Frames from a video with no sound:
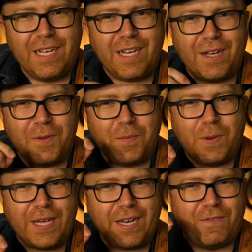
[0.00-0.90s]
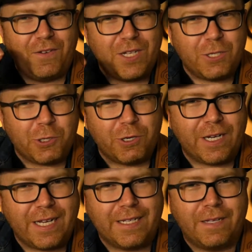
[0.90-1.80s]
but if you
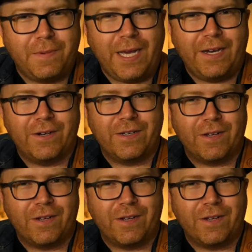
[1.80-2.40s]
internalize the pattern,